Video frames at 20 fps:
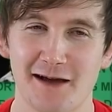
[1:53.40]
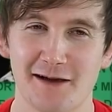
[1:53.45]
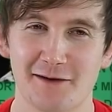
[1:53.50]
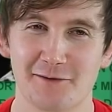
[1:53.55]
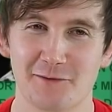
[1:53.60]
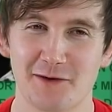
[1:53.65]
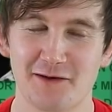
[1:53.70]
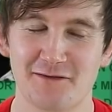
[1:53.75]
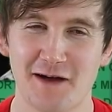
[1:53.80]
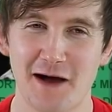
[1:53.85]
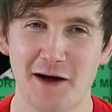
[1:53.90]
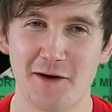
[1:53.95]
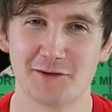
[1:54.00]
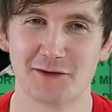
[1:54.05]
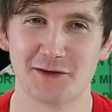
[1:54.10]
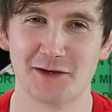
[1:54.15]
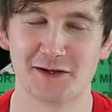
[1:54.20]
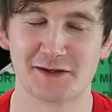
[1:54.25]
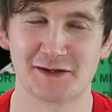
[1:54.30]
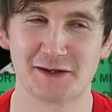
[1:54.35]
and we
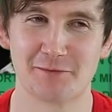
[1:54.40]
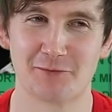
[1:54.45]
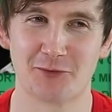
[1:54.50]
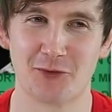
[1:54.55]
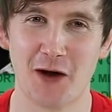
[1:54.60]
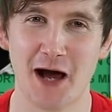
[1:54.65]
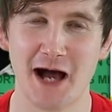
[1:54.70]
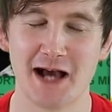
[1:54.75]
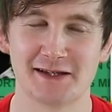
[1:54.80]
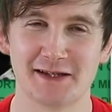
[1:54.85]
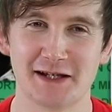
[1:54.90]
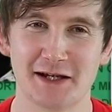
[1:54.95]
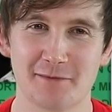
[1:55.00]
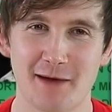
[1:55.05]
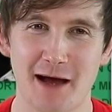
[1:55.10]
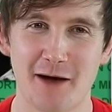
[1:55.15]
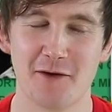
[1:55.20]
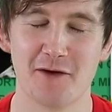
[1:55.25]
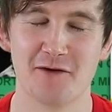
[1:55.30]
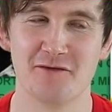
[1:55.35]
found a surprising
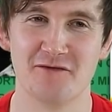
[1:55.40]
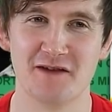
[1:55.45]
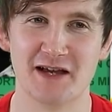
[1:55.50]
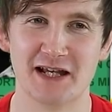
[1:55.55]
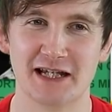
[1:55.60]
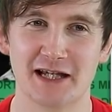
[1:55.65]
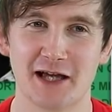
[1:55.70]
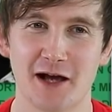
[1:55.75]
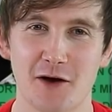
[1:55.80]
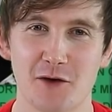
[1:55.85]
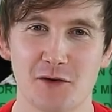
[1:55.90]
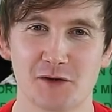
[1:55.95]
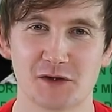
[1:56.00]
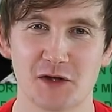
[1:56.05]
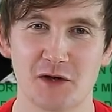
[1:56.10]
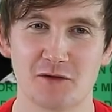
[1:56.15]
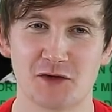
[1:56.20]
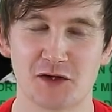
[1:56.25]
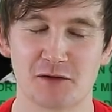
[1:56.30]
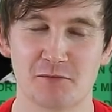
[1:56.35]
amount of videos
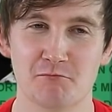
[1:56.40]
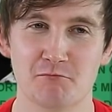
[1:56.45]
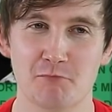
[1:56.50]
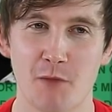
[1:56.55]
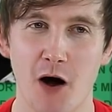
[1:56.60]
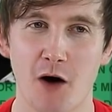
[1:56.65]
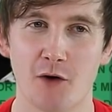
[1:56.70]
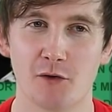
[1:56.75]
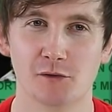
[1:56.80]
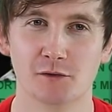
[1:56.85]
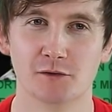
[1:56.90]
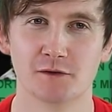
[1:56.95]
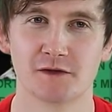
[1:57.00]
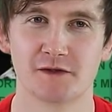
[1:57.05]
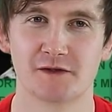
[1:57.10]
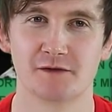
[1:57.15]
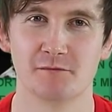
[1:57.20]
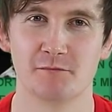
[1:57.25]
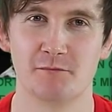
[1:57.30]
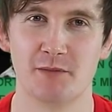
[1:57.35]
of just
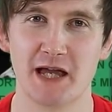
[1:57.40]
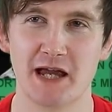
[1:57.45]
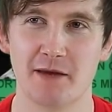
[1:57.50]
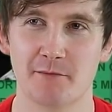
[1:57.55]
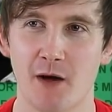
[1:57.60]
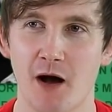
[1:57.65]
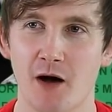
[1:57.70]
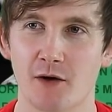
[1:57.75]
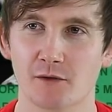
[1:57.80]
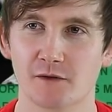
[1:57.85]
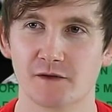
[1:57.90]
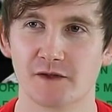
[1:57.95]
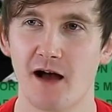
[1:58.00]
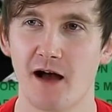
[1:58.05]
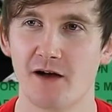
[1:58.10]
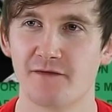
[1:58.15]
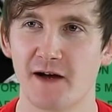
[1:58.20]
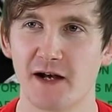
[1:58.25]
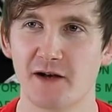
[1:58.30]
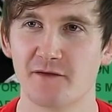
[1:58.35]
moles being moles.
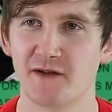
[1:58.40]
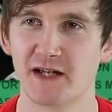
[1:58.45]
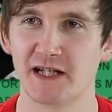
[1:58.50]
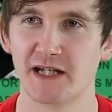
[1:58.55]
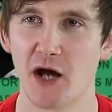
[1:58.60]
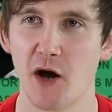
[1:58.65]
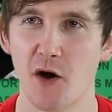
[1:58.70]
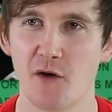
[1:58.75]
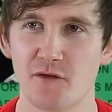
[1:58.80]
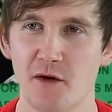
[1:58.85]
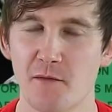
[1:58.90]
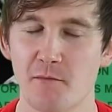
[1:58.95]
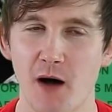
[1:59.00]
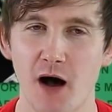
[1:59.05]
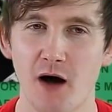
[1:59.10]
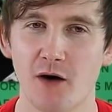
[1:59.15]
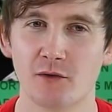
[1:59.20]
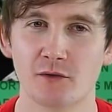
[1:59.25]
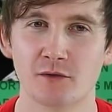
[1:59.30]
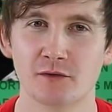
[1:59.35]
Like I found a video of a
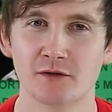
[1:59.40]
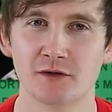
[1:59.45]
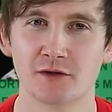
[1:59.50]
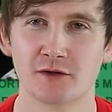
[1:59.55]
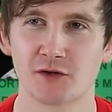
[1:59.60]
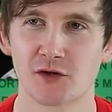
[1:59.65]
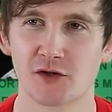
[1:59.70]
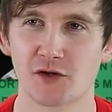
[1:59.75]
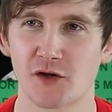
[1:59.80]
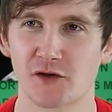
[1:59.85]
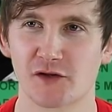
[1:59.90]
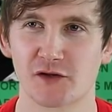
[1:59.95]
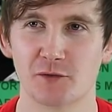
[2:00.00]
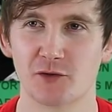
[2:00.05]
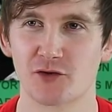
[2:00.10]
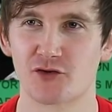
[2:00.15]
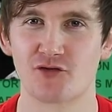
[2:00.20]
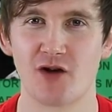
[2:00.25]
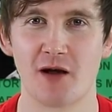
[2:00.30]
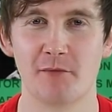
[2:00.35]
mole just on
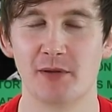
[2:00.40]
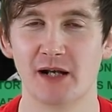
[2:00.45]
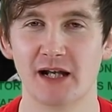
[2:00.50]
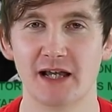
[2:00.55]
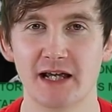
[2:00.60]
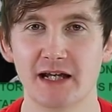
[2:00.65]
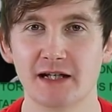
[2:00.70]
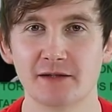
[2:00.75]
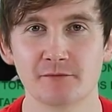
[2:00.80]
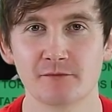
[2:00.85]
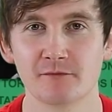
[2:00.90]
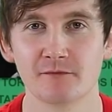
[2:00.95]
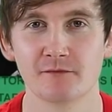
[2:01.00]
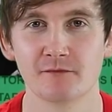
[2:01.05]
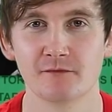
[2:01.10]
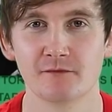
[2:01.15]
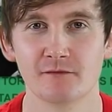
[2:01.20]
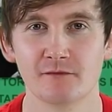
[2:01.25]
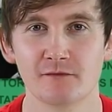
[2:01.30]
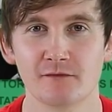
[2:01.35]
someone's trampoline.
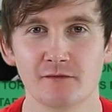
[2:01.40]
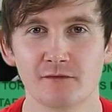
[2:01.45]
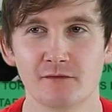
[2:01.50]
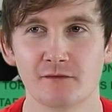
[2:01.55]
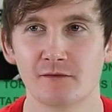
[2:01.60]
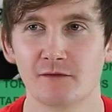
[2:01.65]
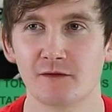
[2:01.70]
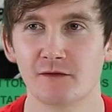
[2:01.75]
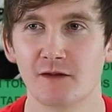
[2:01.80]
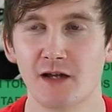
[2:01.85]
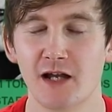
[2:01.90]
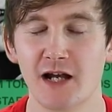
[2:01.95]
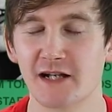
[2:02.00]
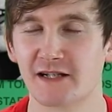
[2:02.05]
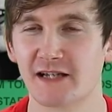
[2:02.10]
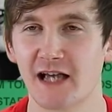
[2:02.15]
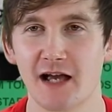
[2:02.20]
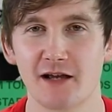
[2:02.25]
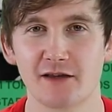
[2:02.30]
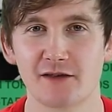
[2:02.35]
And
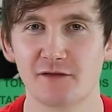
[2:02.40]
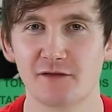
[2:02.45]
it's like, the